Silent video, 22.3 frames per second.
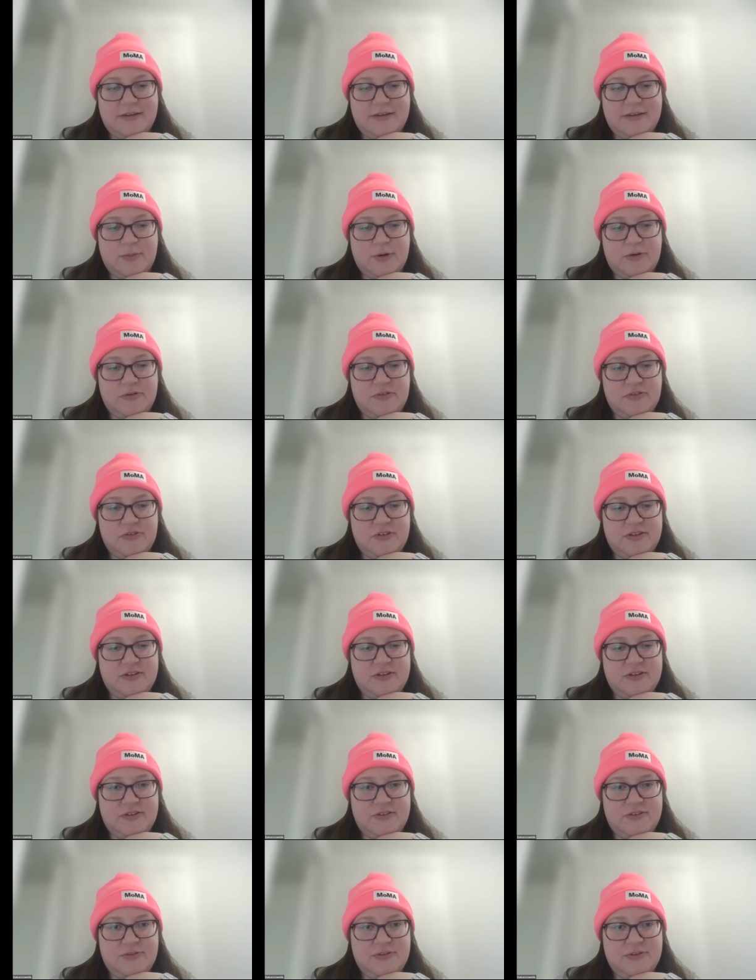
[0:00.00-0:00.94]
like a
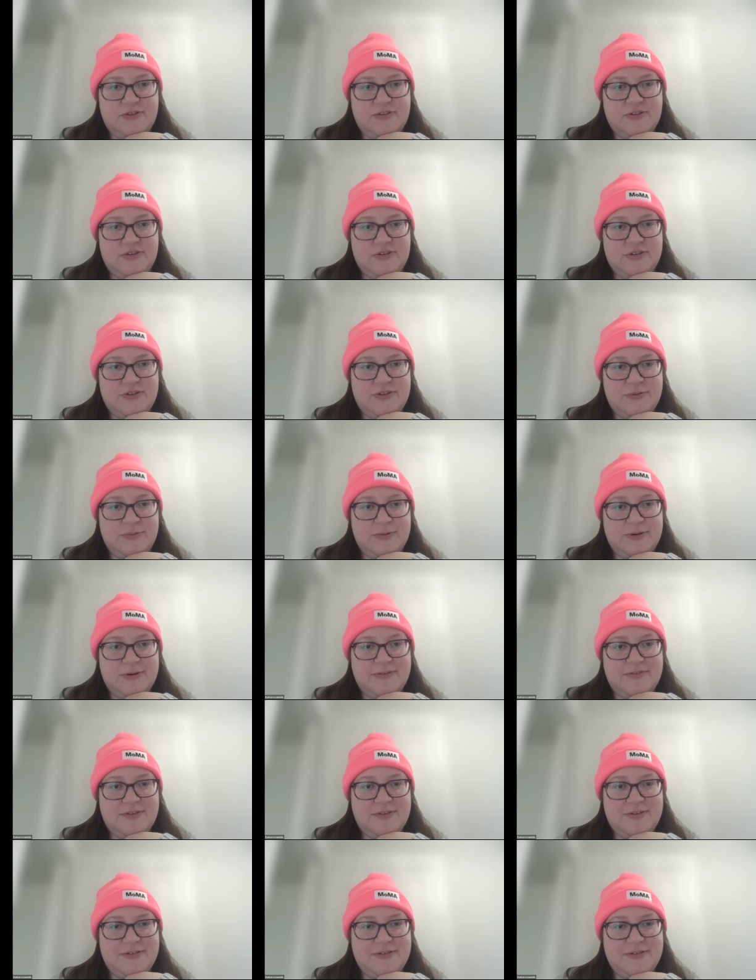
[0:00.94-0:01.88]
motion to adjourn or
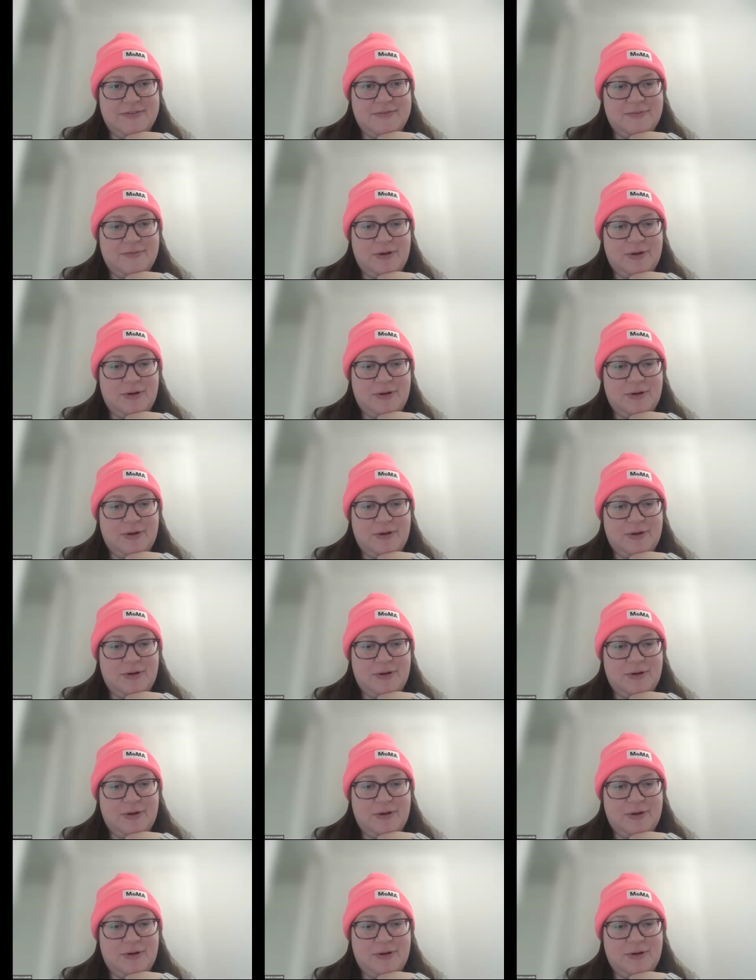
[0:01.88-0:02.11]
whatever.